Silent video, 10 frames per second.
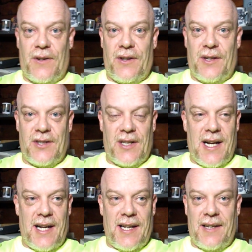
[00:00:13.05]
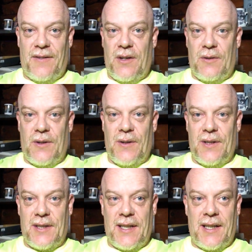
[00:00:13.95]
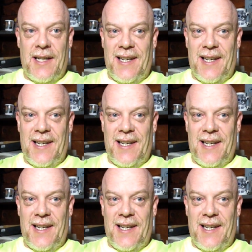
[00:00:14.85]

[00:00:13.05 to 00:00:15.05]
4th of July, if you don't know, is like